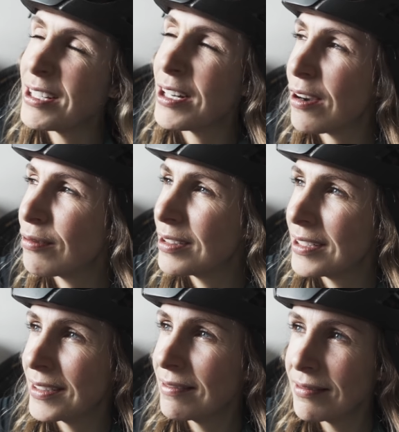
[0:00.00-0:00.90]
you know,
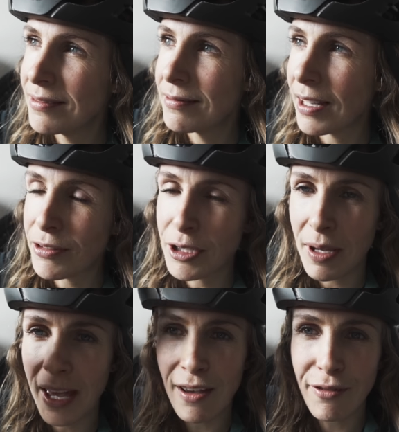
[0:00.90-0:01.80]
have to do
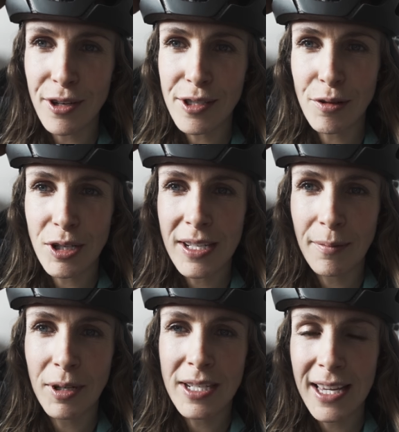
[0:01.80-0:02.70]
your hair first. So
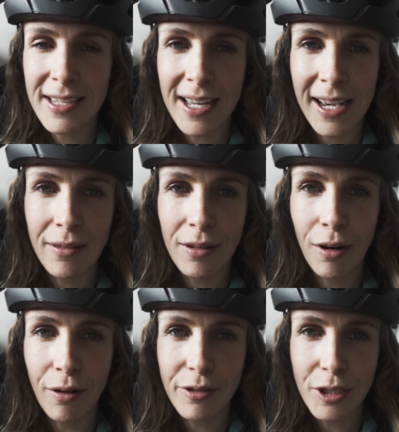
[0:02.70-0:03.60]
I'm gonna take this out
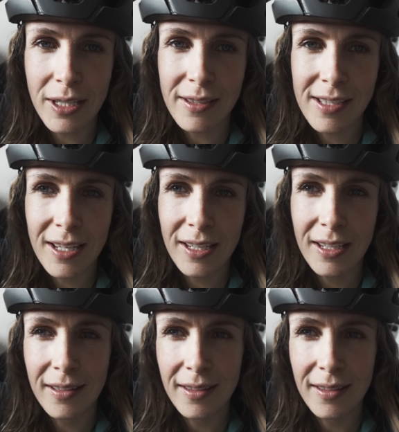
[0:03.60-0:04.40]
off so you can see.